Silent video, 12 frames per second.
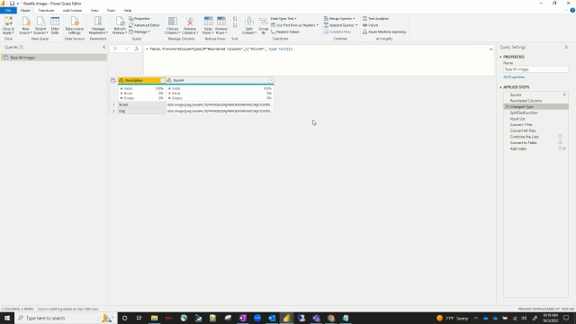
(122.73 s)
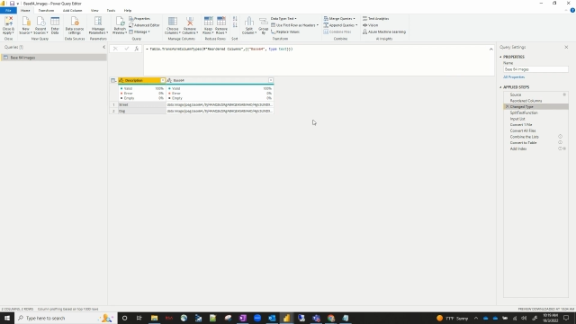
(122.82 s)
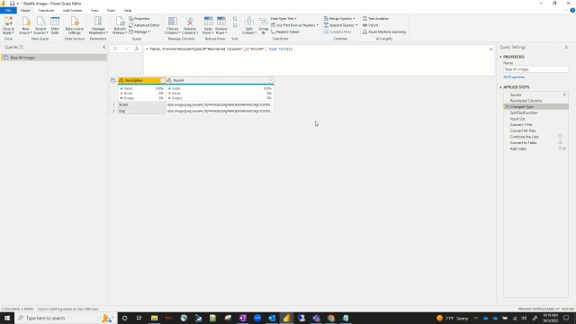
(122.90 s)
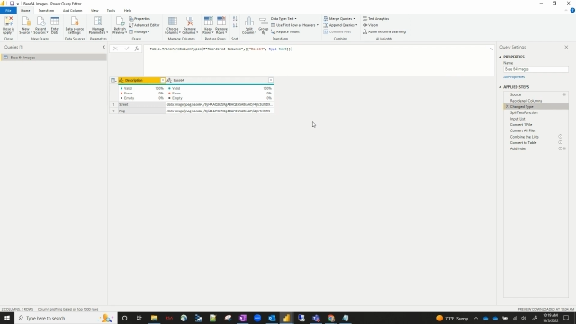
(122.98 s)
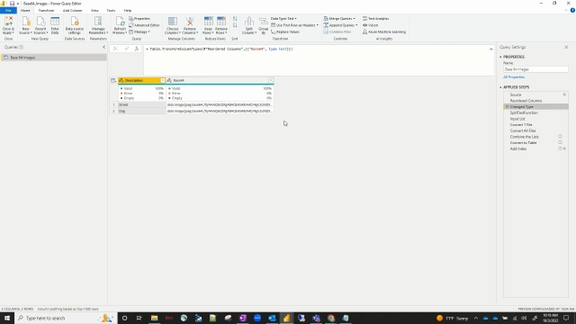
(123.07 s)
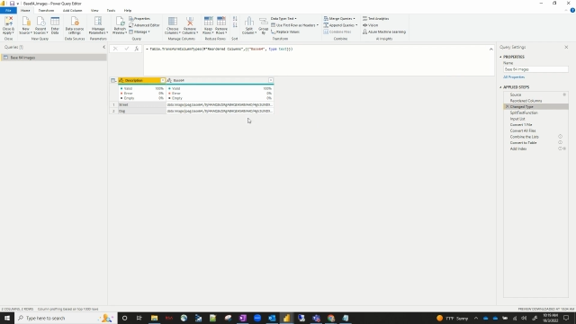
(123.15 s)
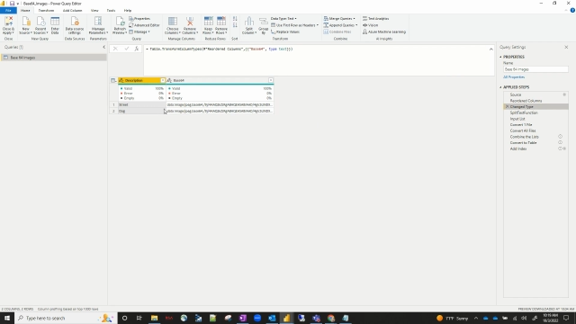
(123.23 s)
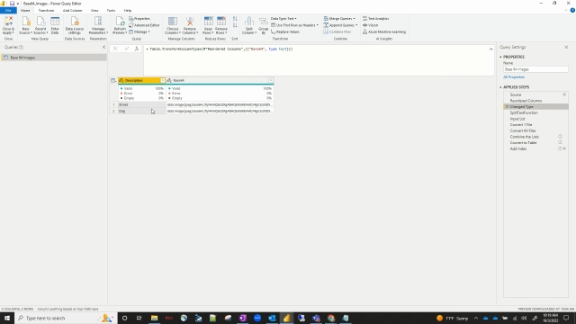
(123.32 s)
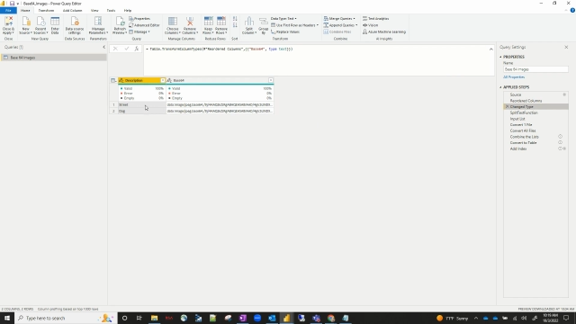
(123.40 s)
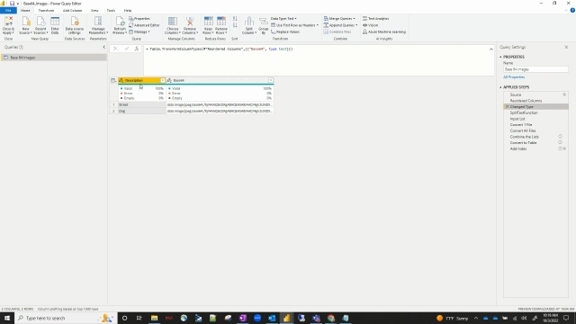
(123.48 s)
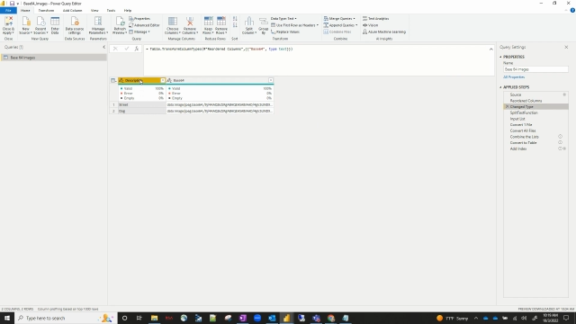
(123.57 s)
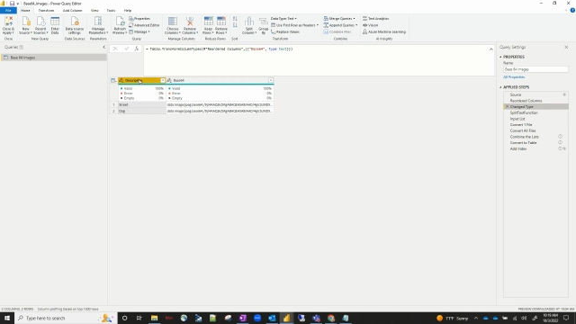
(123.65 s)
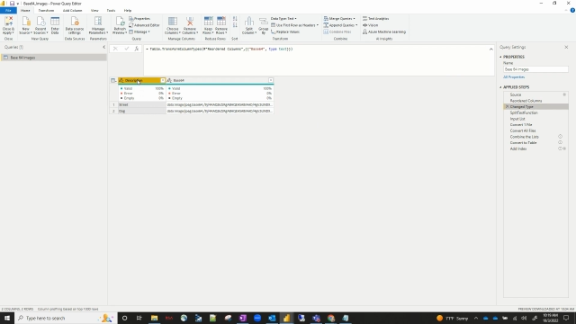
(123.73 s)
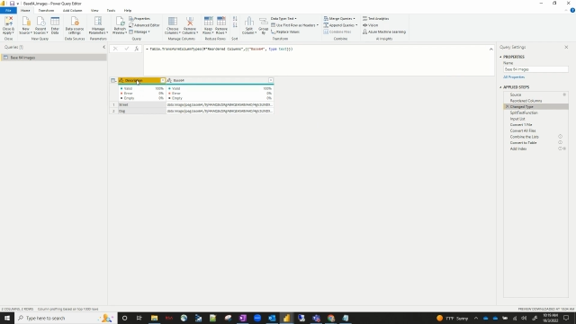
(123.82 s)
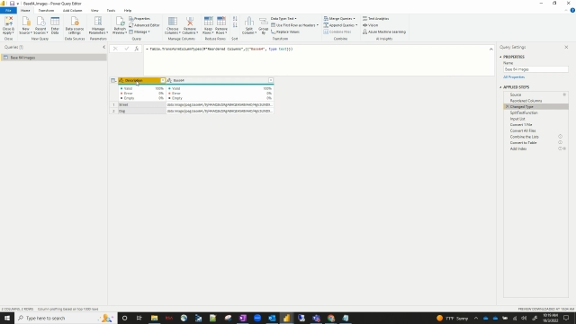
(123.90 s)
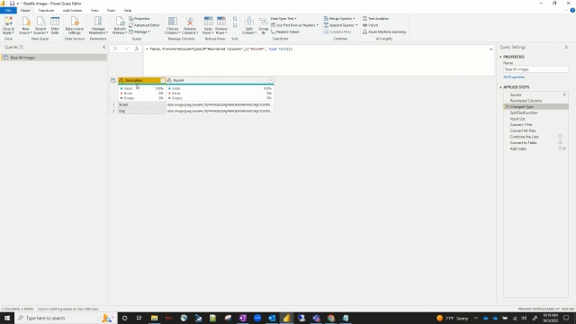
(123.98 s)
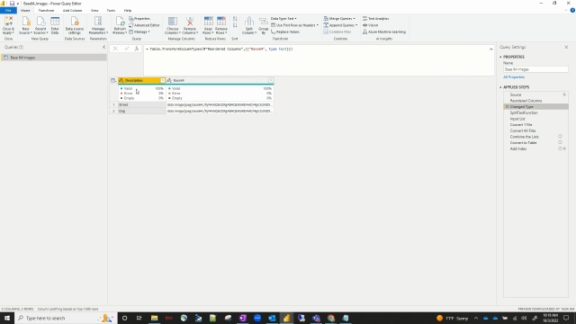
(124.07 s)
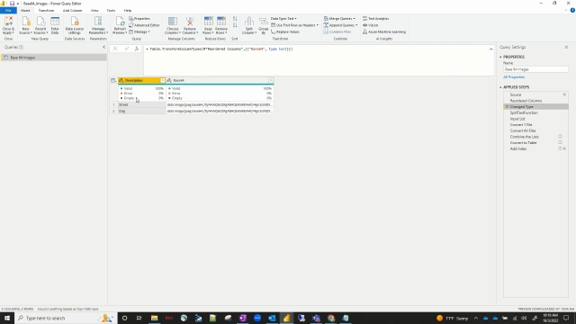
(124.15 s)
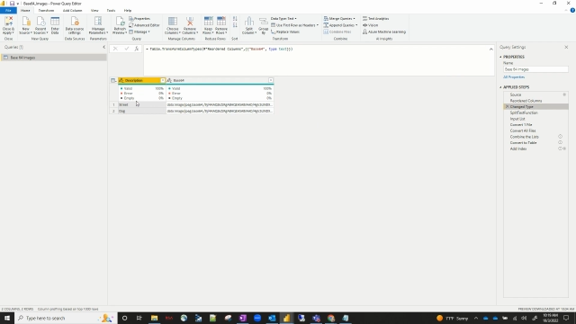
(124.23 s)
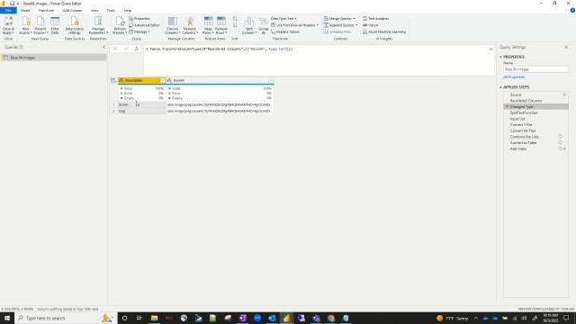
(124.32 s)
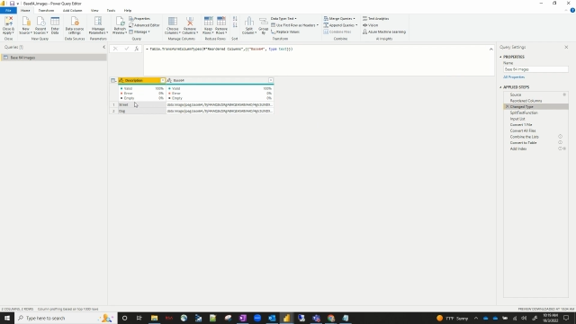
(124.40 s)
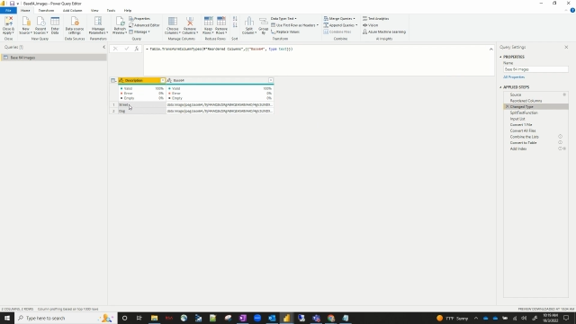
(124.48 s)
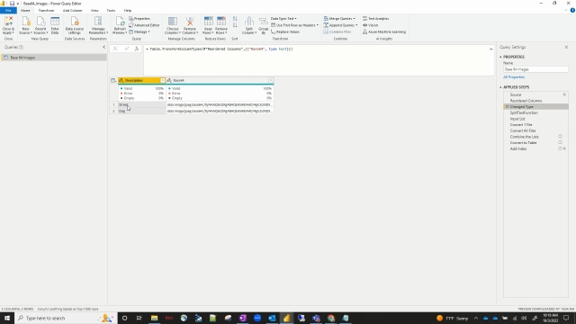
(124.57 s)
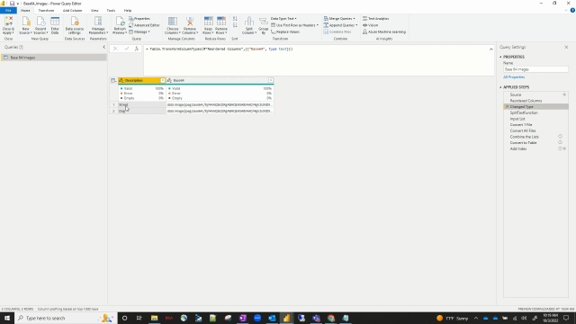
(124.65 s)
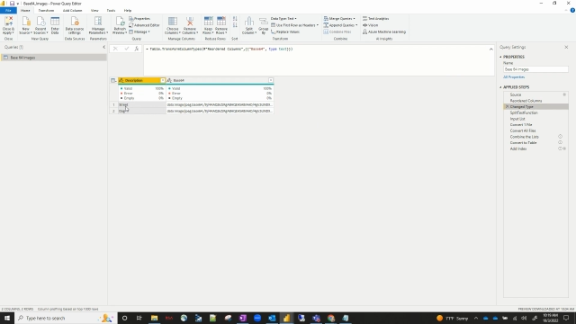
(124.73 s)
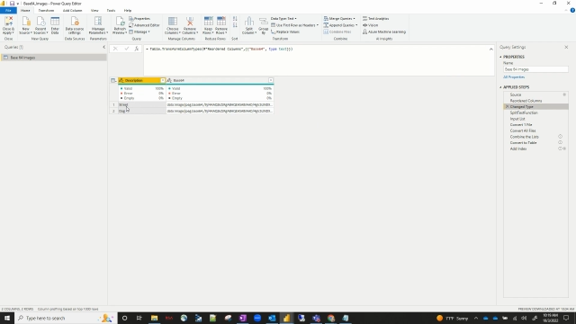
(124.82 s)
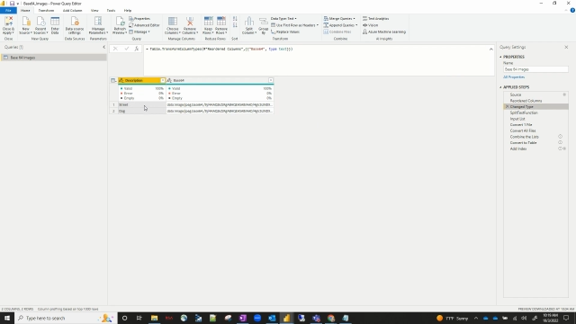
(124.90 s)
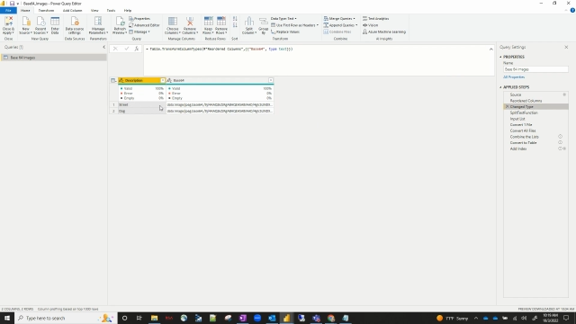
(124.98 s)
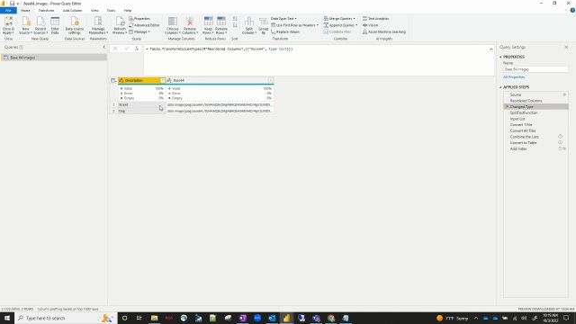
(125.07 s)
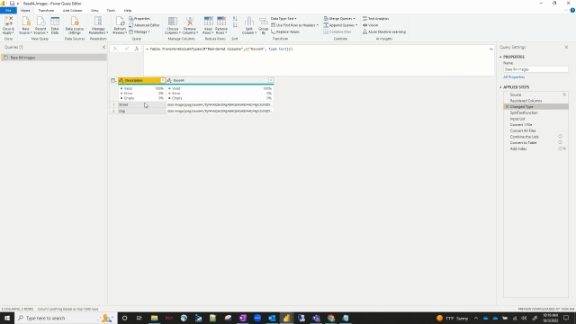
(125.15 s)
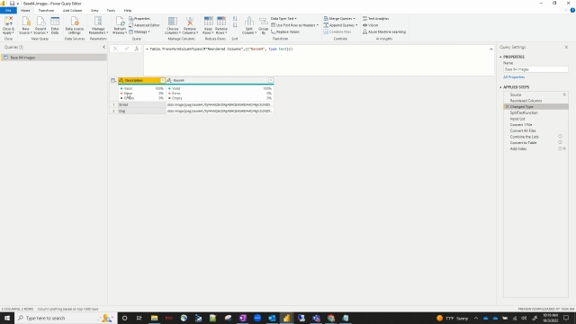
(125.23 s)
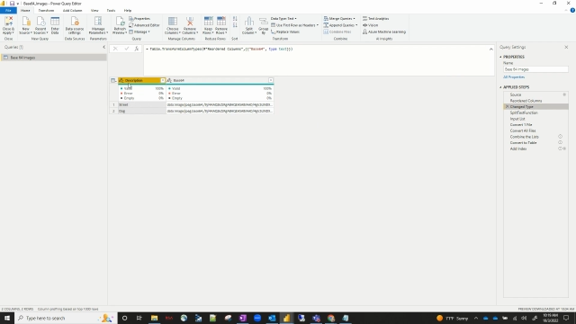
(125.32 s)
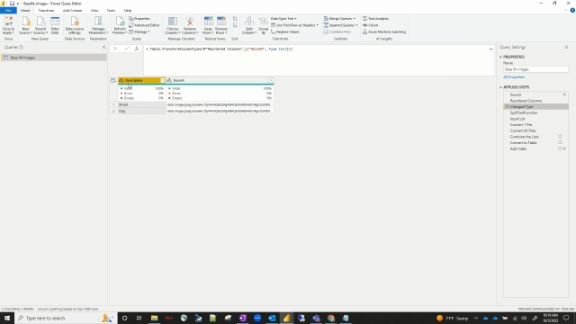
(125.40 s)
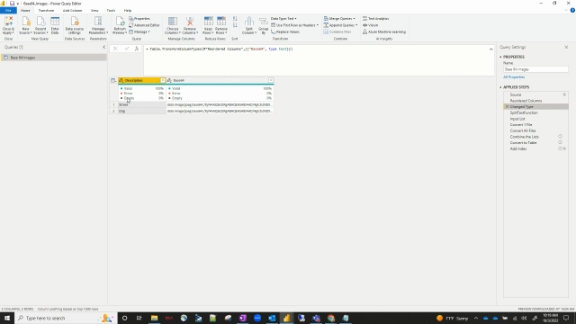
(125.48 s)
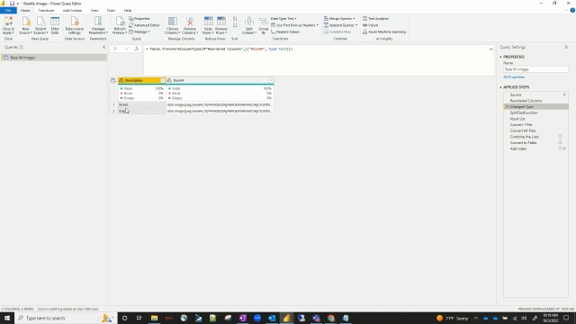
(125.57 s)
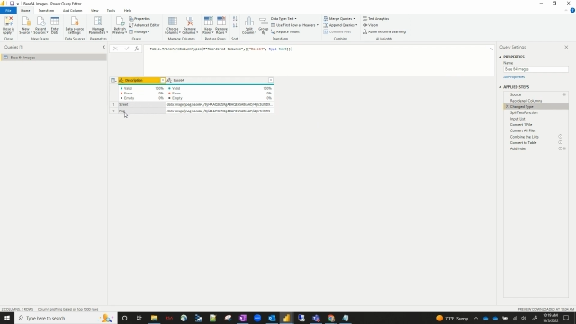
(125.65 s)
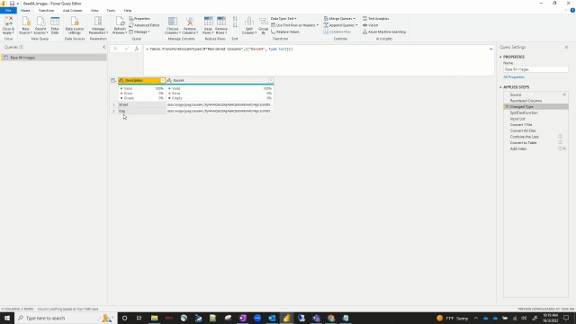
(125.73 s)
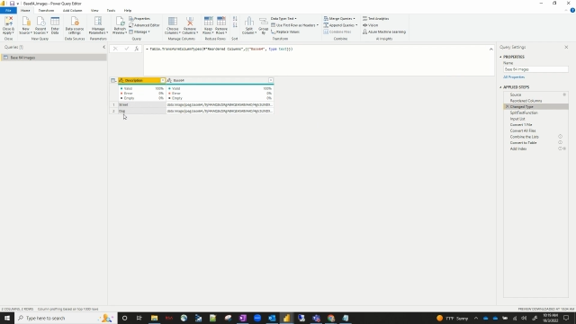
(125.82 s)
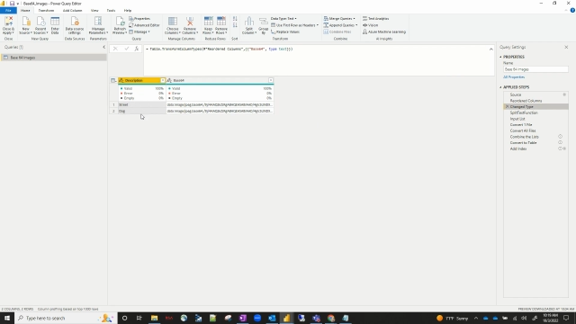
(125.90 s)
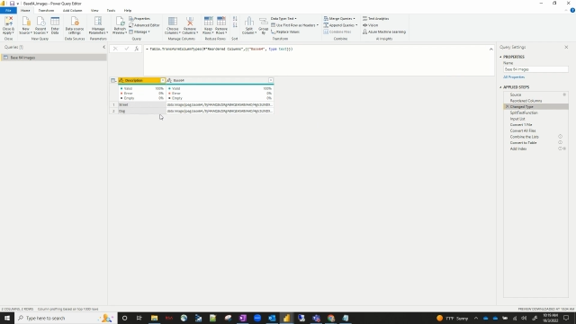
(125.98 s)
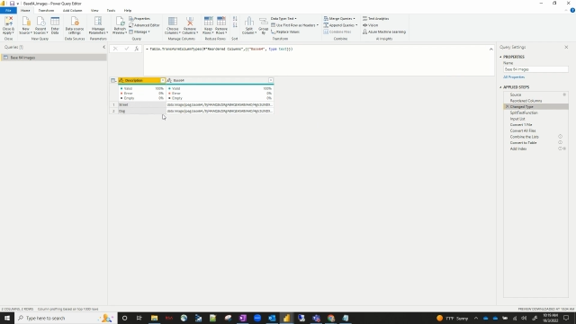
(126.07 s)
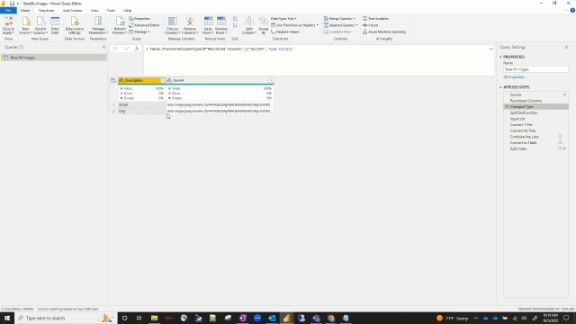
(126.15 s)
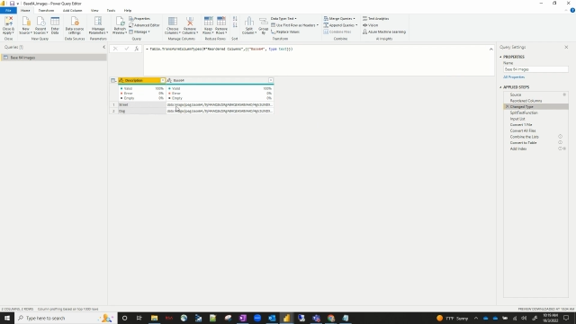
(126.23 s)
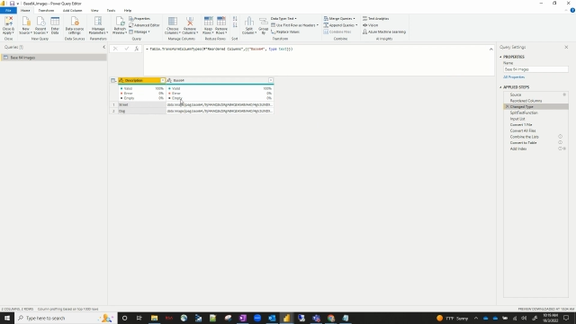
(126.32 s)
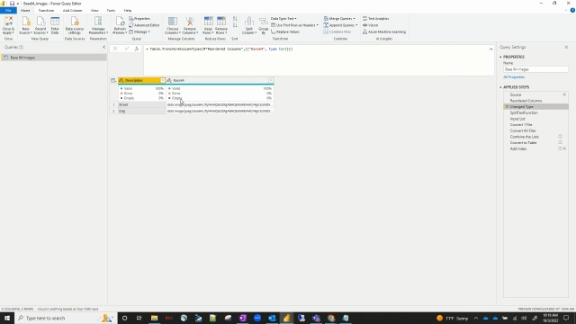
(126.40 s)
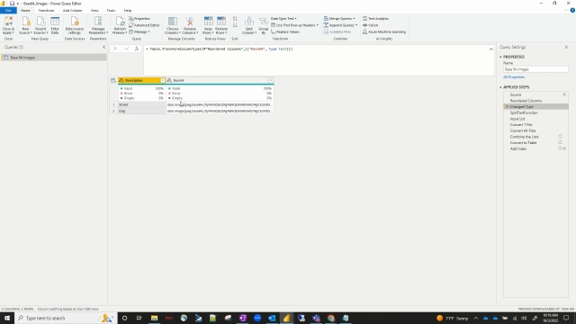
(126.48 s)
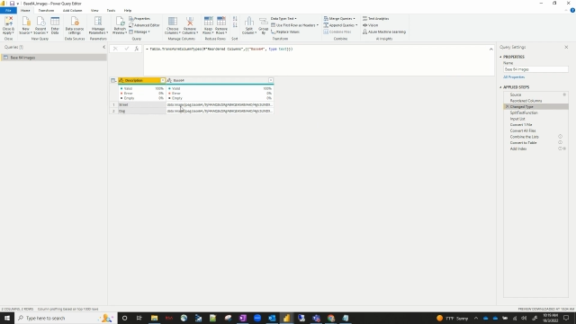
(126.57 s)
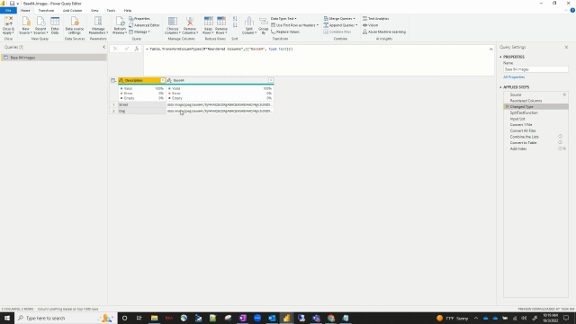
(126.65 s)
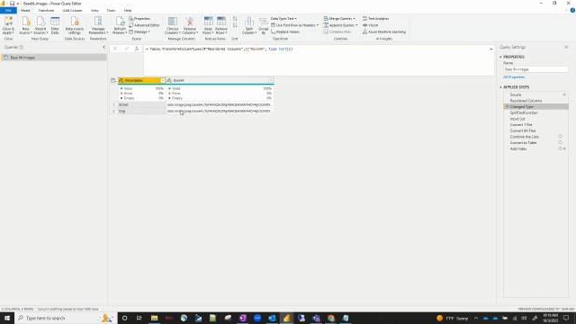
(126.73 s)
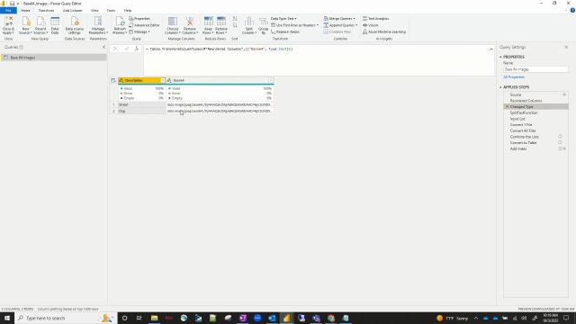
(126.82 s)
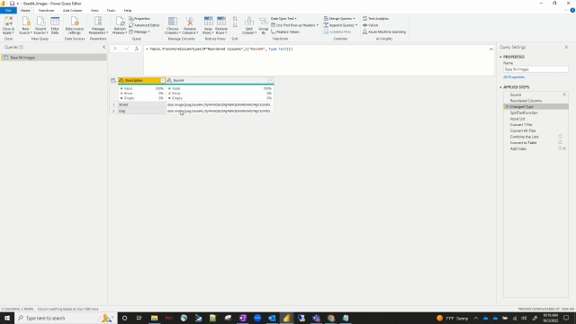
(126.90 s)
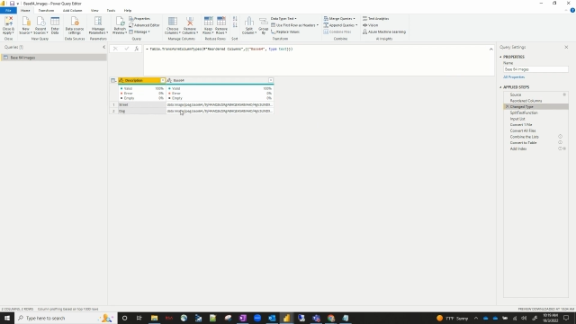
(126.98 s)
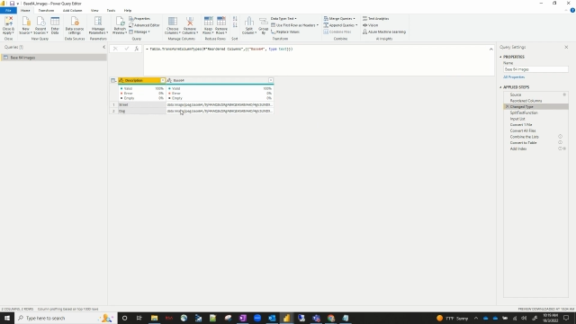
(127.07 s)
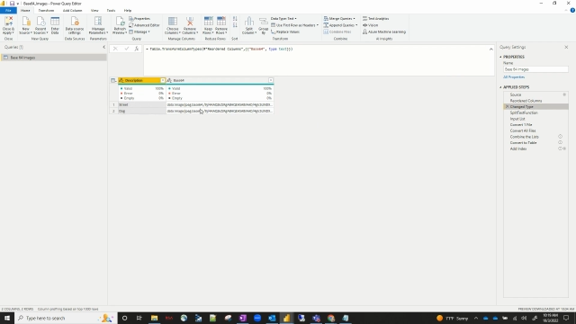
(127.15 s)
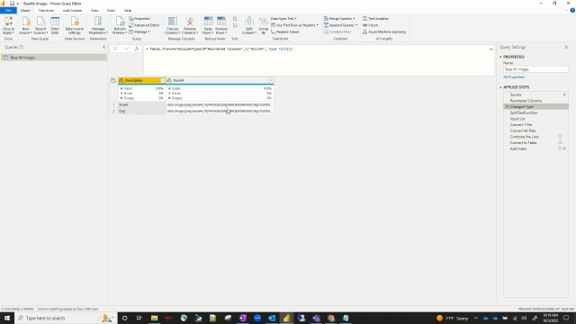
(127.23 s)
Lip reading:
No face is visible, so there are no lips to read.